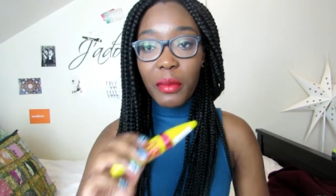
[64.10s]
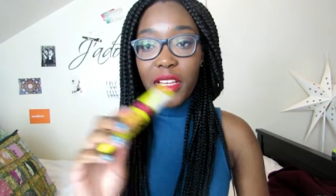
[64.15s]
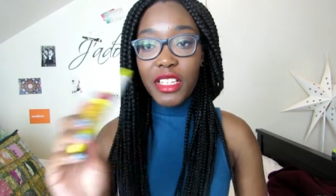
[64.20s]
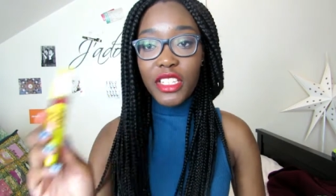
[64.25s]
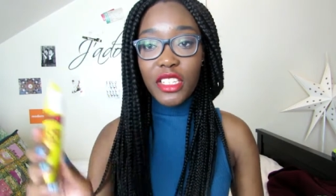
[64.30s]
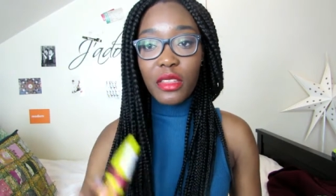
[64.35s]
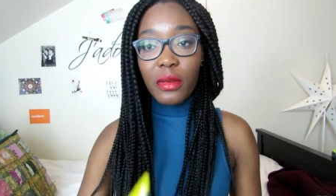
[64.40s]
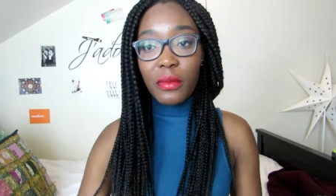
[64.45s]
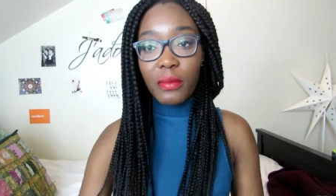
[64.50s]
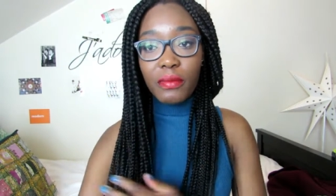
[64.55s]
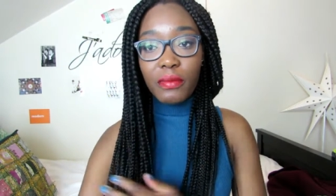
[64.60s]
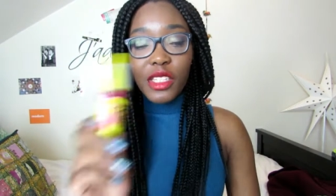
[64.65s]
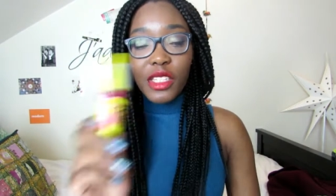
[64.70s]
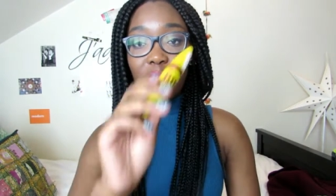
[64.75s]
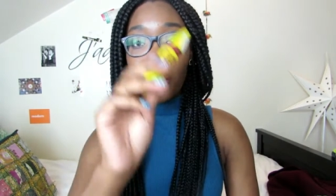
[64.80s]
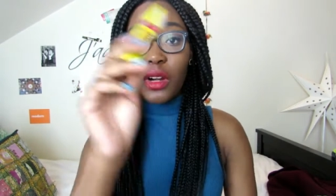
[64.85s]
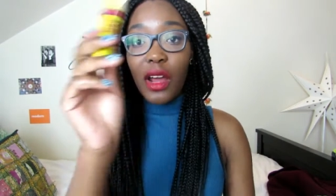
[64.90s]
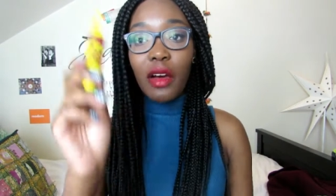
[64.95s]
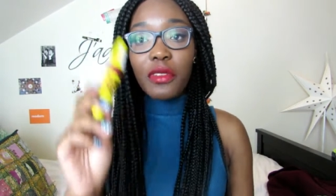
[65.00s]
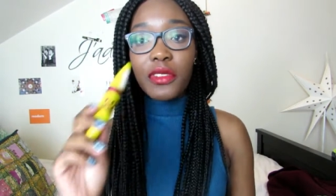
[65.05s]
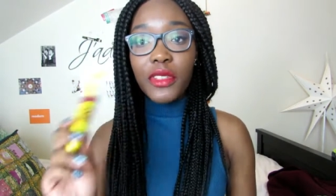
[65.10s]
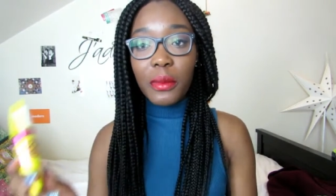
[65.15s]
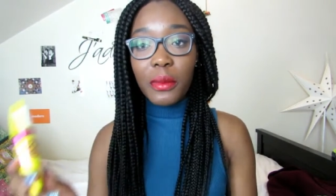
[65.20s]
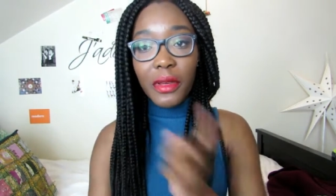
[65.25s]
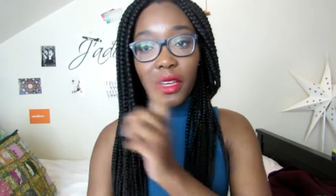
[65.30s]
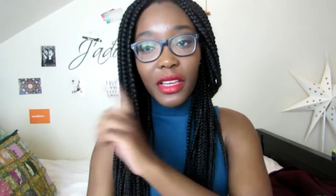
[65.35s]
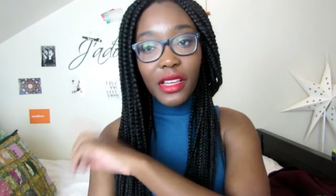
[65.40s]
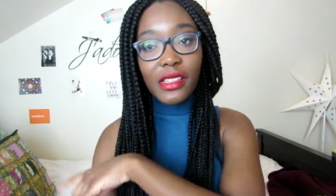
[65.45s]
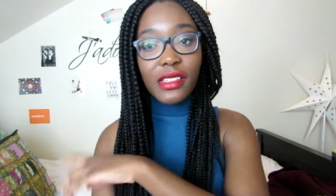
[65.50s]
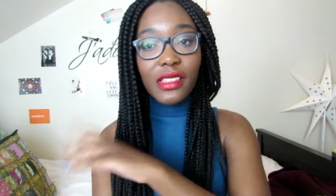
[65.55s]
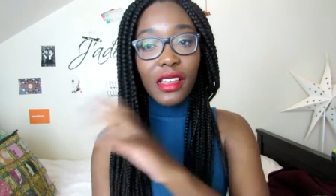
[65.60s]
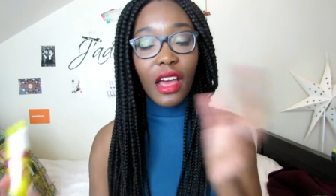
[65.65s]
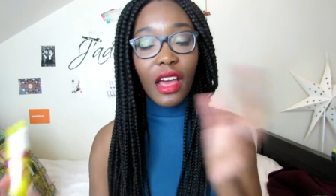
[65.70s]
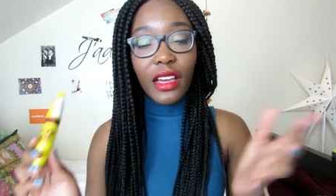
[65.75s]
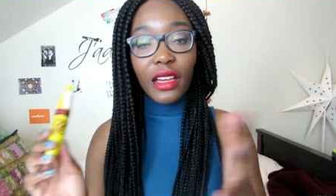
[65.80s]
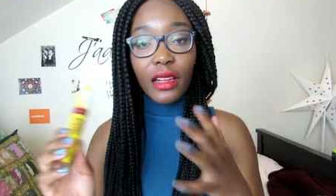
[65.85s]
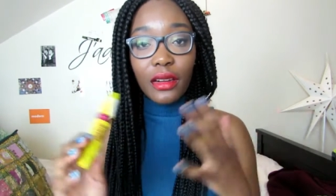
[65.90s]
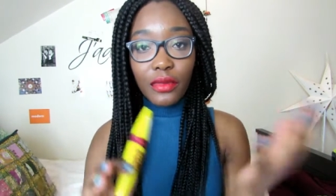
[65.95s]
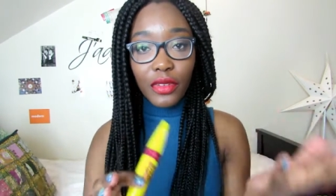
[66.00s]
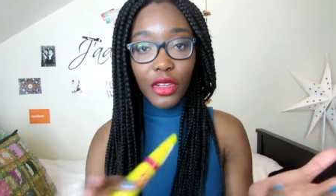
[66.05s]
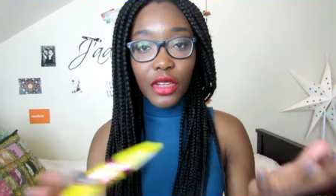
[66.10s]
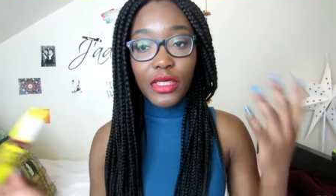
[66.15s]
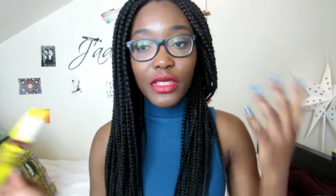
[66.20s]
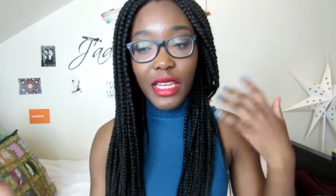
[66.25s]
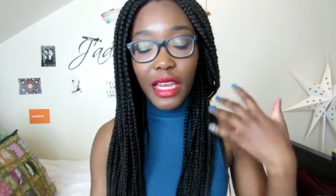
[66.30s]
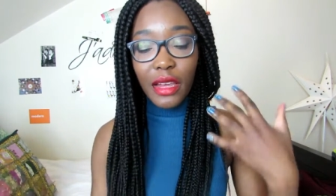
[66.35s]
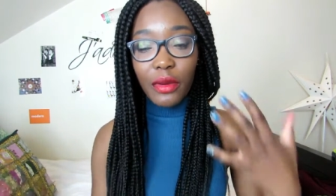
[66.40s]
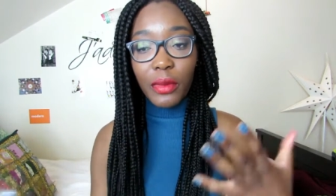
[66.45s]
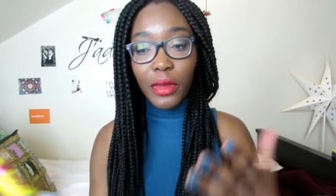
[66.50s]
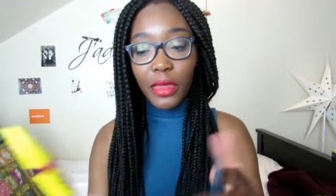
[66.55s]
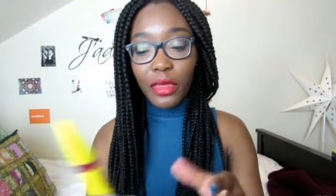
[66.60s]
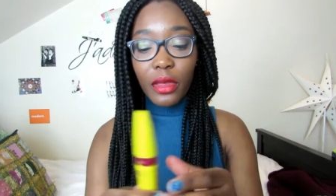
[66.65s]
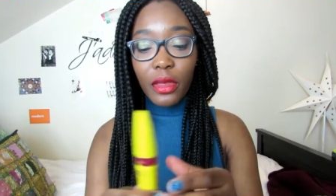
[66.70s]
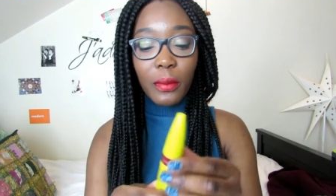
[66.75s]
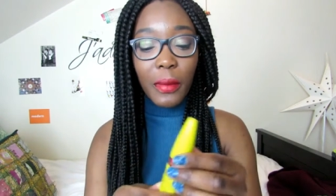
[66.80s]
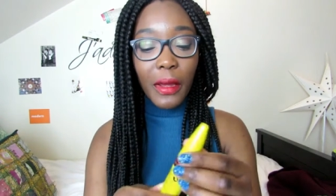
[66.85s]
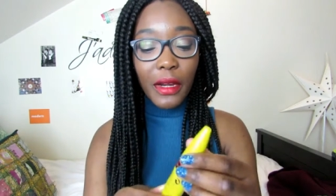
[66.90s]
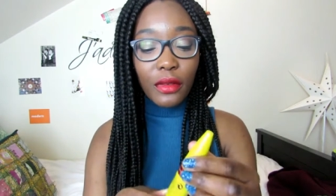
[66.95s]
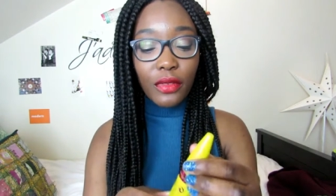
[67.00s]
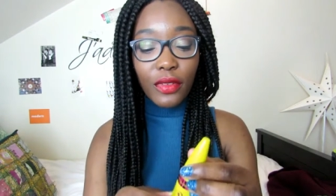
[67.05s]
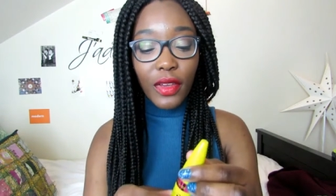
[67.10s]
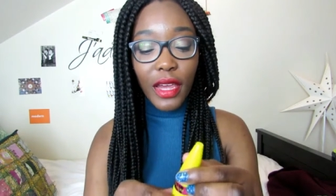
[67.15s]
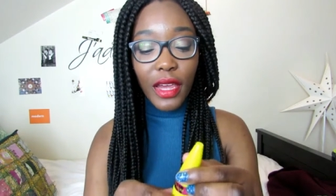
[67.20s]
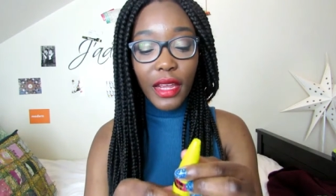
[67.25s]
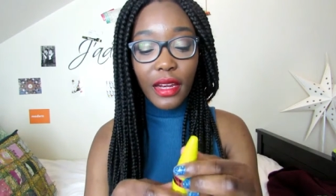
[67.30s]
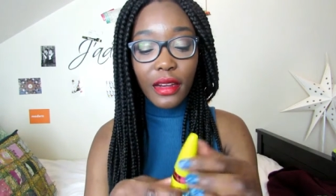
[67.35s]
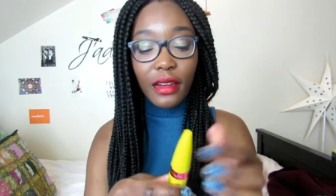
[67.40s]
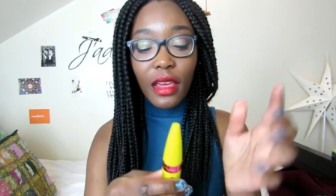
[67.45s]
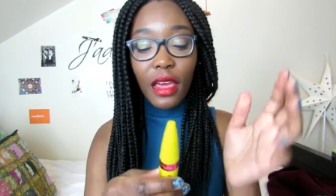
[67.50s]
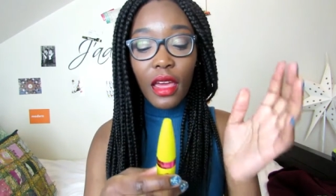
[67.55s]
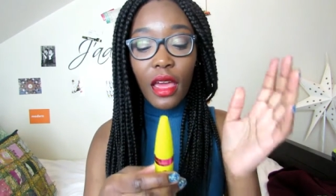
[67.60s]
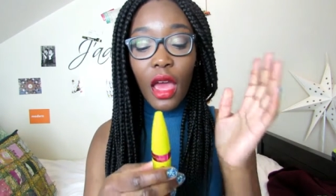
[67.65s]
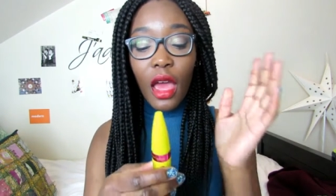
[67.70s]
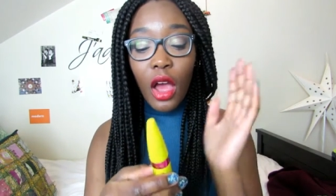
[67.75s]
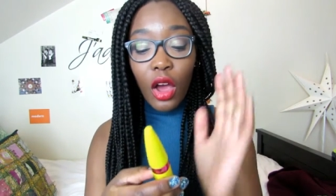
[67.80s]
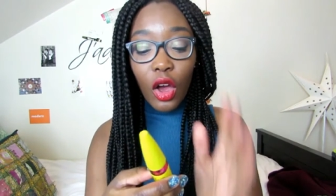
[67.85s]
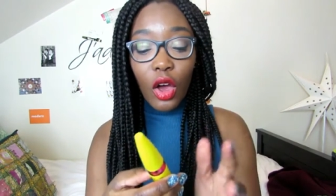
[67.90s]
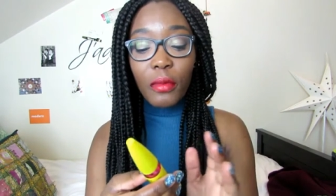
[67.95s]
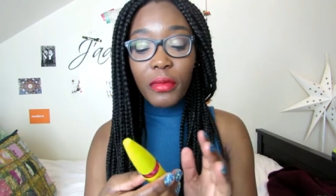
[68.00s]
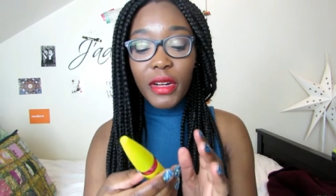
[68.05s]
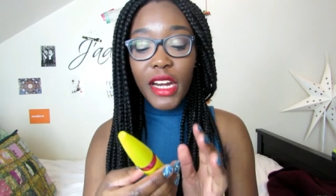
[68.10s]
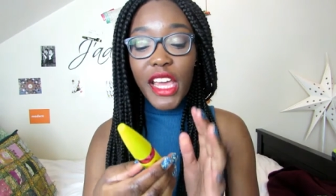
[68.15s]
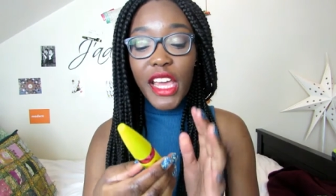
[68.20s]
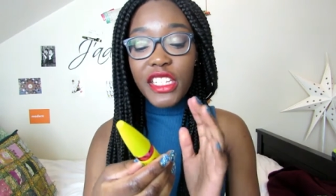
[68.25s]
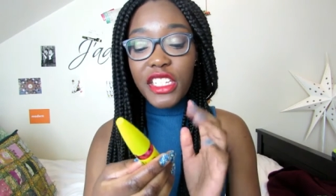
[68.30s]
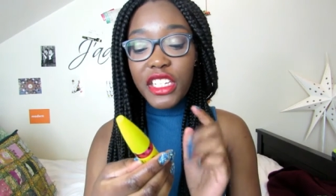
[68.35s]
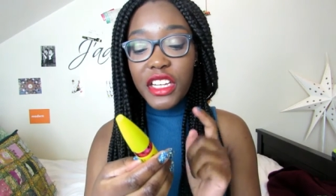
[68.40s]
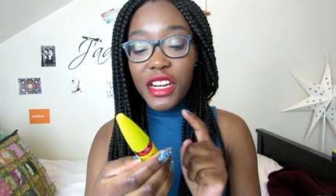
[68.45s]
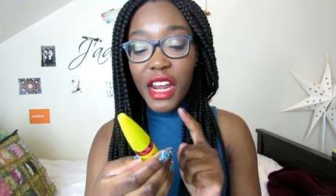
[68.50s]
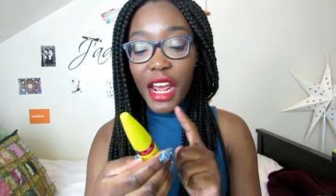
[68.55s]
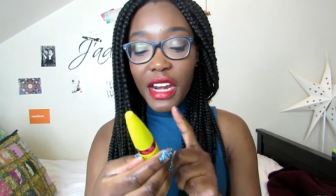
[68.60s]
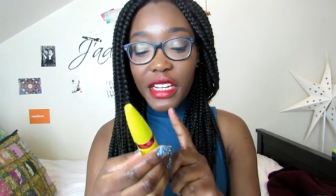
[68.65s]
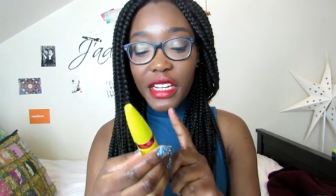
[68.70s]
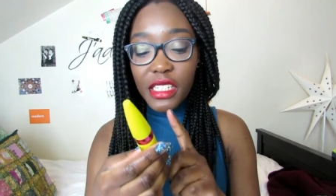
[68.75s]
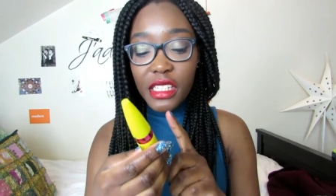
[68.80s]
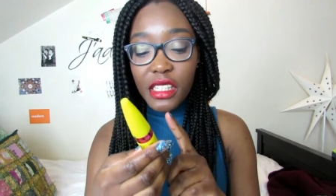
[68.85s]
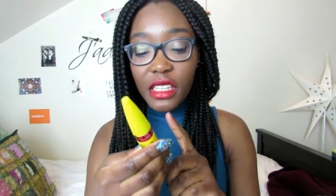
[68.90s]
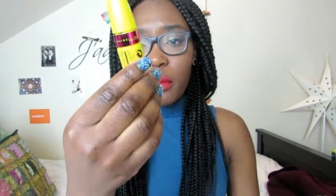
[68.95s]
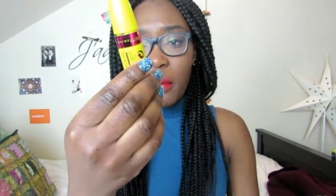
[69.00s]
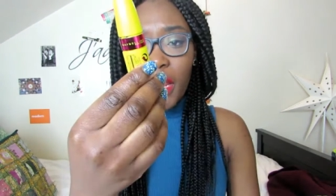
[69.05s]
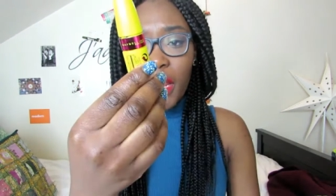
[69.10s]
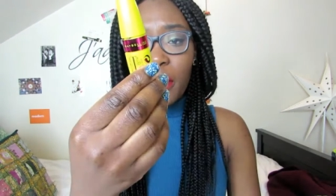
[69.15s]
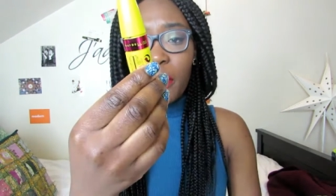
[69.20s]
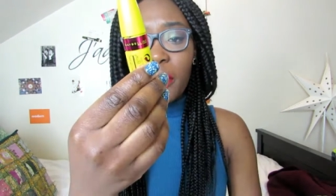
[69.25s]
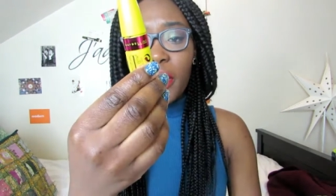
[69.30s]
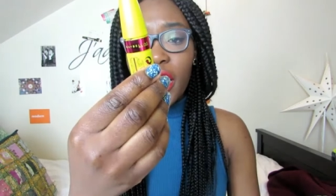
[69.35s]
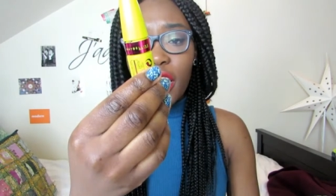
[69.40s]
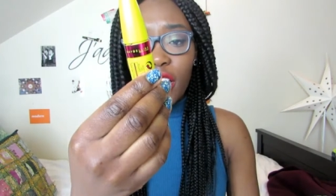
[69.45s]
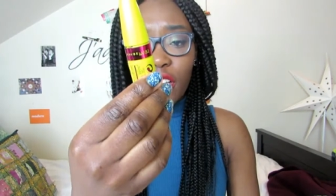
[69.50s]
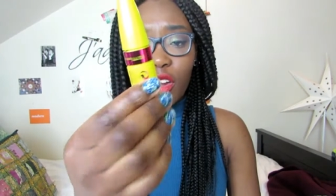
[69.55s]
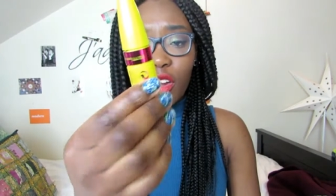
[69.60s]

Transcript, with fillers: I mentioned this one after because I kind of use it with the Benefit in combination, and it's the Maybelline